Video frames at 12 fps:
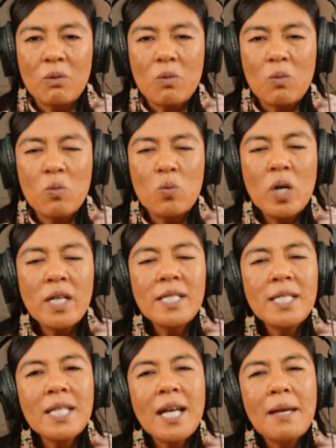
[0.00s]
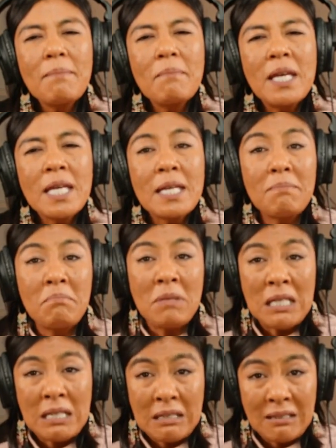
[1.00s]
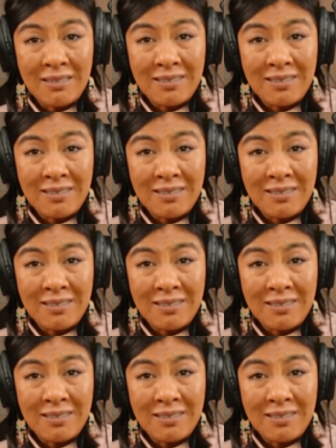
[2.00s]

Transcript: What did I make it mean?